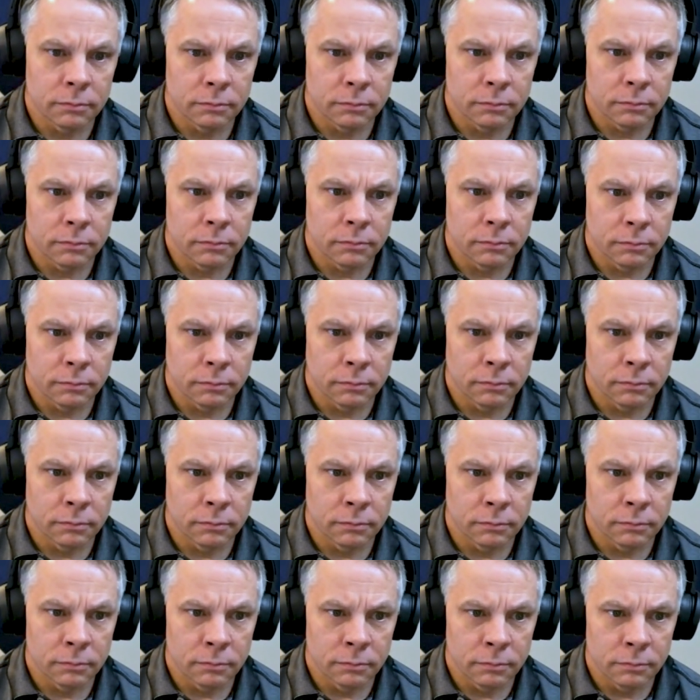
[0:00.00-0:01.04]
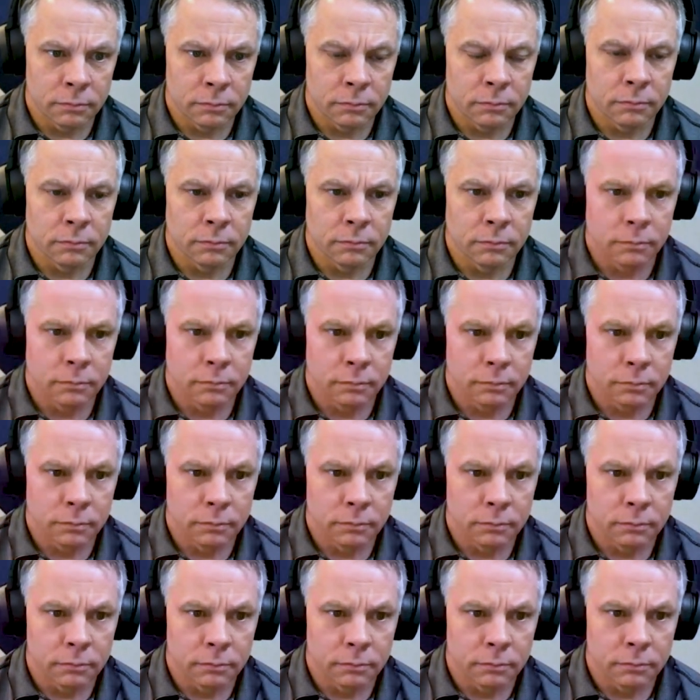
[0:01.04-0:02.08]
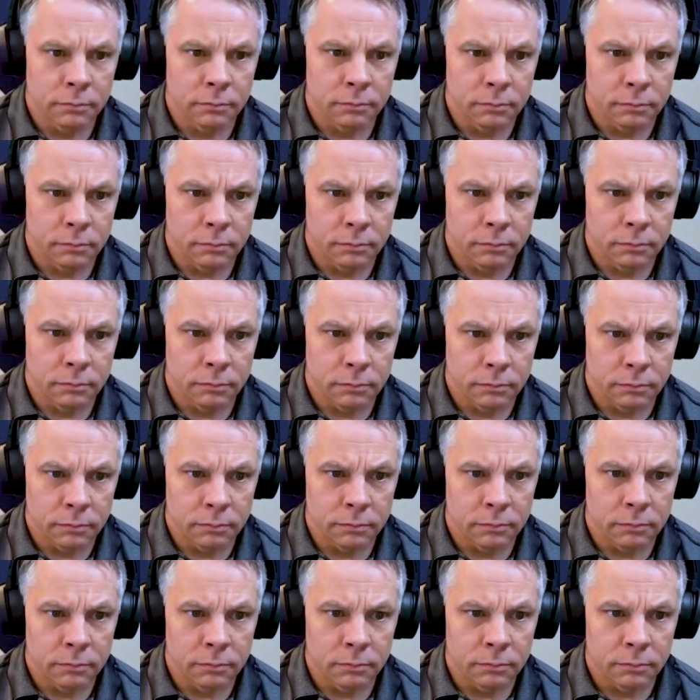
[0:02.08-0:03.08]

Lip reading: The person shown says nothing.